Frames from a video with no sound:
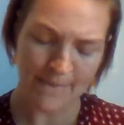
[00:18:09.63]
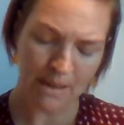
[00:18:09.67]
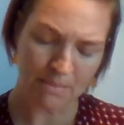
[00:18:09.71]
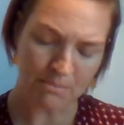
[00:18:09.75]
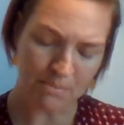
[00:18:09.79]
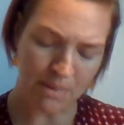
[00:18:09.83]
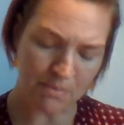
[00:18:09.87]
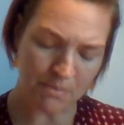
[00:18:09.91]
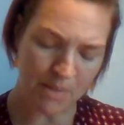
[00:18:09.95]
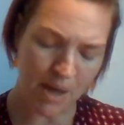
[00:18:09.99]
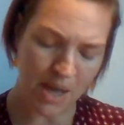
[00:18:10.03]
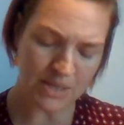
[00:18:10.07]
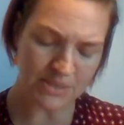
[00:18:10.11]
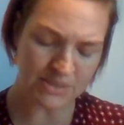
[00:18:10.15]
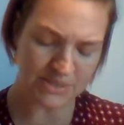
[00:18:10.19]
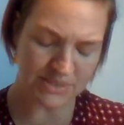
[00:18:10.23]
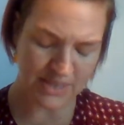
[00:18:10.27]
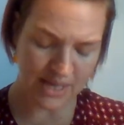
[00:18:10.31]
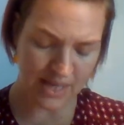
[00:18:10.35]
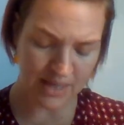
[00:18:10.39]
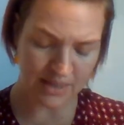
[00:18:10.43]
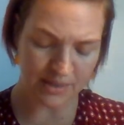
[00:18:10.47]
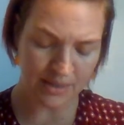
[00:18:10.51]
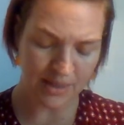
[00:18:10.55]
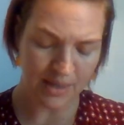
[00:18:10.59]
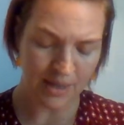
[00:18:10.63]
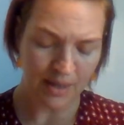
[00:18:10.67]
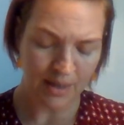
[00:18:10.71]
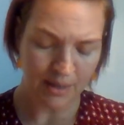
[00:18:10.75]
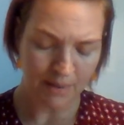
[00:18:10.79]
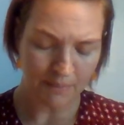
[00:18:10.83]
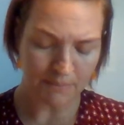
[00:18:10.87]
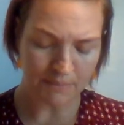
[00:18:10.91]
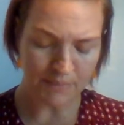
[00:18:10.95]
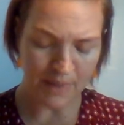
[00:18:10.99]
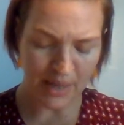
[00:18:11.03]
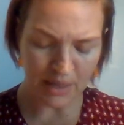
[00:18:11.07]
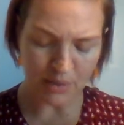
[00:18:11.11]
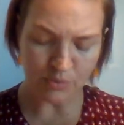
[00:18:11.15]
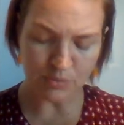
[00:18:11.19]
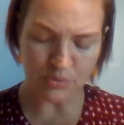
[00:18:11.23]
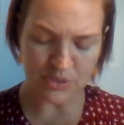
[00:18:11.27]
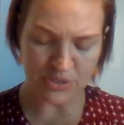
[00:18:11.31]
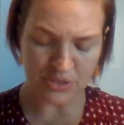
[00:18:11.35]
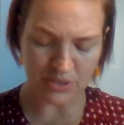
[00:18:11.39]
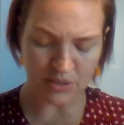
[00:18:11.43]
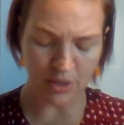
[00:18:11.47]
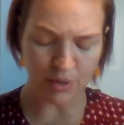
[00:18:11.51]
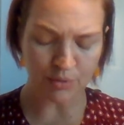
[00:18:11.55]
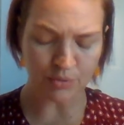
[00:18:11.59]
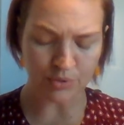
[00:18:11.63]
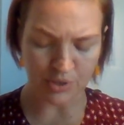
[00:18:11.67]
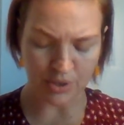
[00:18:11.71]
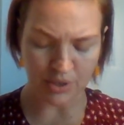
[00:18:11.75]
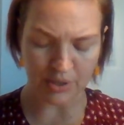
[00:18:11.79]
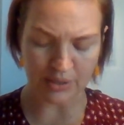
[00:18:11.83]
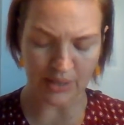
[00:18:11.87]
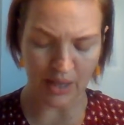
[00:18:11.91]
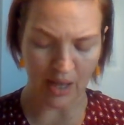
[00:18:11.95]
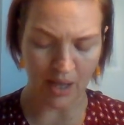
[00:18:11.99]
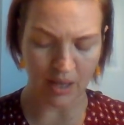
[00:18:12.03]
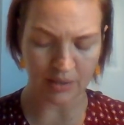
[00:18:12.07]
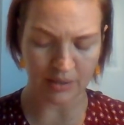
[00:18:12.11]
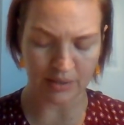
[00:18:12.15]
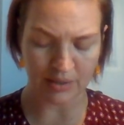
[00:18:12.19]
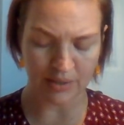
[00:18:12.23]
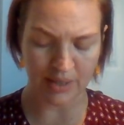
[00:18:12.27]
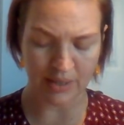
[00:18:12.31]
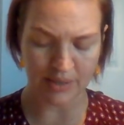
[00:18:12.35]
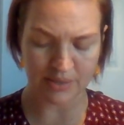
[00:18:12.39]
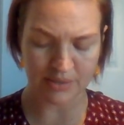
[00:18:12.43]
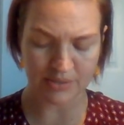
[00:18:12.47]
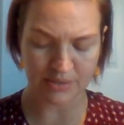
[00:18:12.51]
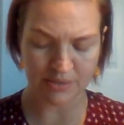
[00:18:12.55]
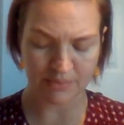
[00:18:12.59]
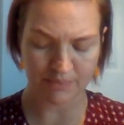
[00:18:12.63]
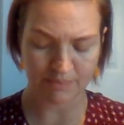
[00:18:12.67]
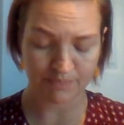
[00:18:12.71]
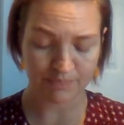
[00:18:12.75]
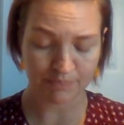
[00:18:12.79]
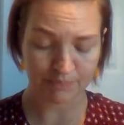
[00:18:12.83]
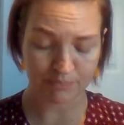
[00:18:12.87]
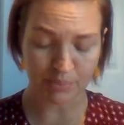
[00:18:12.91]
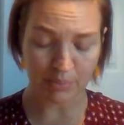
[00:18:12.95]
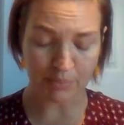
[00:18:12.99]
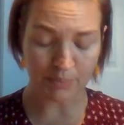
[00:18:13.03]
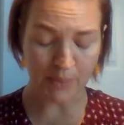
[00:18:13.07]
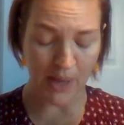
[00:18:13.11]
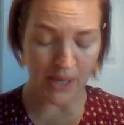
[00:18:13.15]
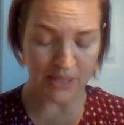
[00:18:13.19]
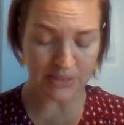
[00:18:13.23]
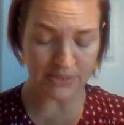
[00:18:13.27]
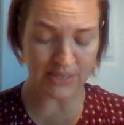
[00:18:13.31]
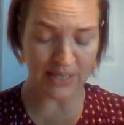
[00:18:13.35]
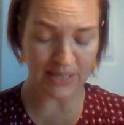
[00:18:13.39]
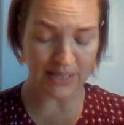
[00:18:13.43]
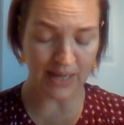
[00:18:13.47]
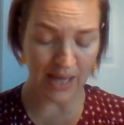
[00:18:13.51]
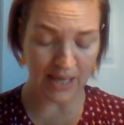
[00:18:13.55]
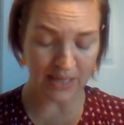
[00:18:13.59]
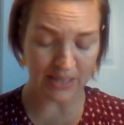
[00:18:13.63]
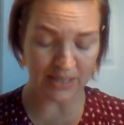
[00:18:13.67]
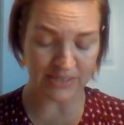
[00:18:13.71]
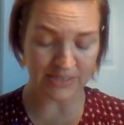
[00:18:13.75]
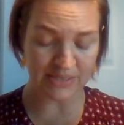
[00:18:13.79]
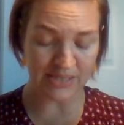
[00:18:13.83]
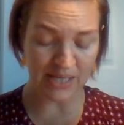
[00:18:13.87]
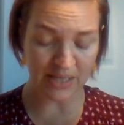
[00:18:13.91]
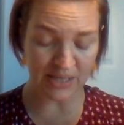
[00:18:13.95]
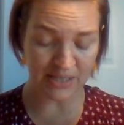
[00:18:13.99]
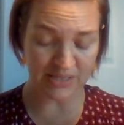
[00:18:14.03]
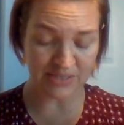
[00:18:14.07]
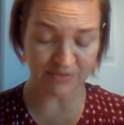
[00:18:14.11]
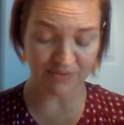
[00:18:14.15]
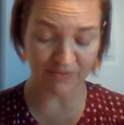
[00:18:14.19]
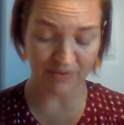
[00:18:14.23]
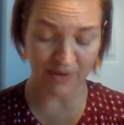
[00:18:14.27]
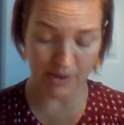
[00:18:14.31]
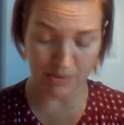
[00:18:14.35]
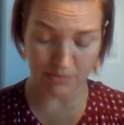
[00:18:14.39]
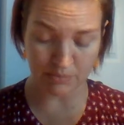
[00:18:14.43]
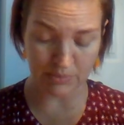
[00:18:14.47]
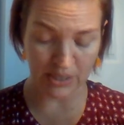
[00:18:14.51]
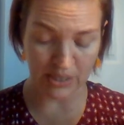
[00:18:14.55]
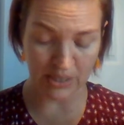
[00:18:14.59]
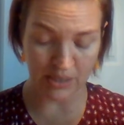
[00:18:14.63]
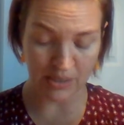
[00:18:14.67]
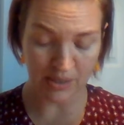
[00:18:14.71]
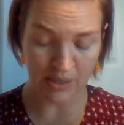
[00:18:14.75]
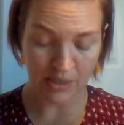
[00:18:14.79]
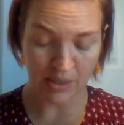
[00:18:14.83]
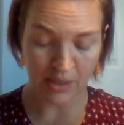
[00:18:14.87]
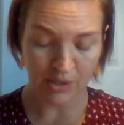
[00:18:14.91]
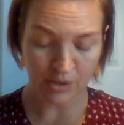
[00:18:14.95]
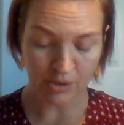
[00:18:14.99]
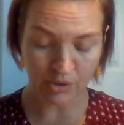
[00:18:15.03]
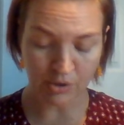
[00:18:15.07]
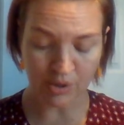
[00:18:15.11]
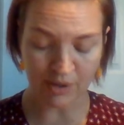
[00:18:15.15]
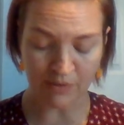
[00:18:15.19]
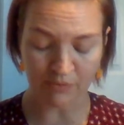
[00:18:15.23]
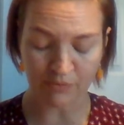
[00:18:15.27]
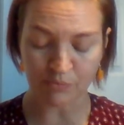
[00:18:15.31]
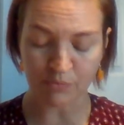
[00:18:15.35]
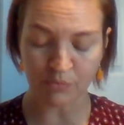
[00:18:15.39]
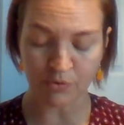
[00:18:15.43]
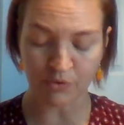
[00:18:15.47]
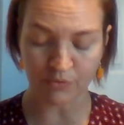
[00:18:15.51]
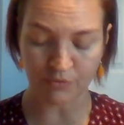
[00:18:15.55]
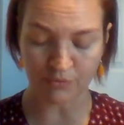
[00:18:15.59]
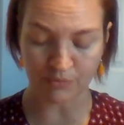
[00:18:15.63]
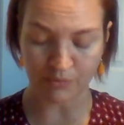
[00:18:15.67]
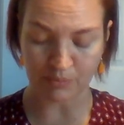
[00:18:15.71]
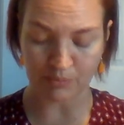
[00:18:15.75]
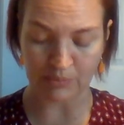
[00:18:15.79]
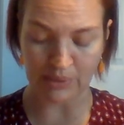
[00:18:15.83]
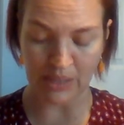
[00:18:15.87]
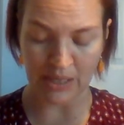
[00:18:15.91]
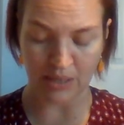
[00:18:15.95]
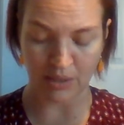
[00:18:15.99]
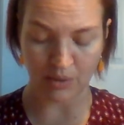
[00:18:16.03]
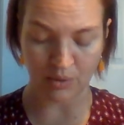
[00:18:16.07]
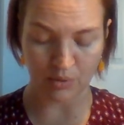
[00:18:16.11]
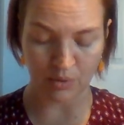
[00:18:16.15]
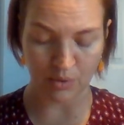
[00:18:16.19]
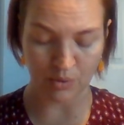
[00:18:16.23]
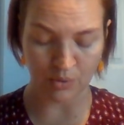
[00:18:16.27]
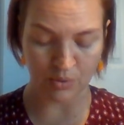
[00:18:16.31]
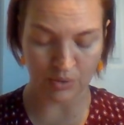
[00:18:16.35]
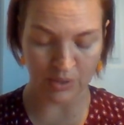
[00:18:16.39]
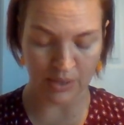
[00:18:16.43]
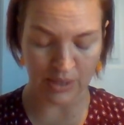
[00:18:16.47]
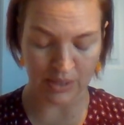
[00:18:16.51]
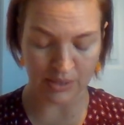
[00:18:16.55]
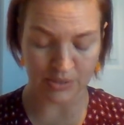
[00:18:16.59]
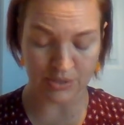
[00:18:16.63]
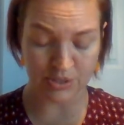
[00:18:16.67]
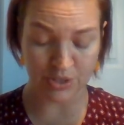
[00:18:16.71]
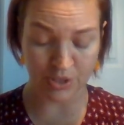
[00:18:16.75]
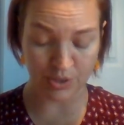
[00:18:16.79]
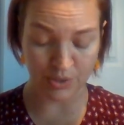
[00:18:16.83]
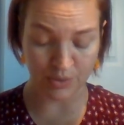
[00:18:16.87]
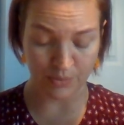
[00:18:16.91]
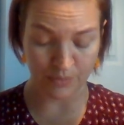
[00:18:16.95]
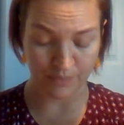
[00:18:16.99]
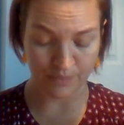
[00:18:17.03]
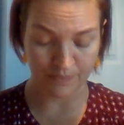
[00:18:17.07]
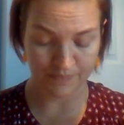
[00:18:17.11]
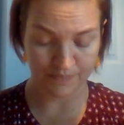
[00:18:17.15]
Mamma said mail was slow during the holidays. Papa said Araceli's family could have moved from La Colonia, too.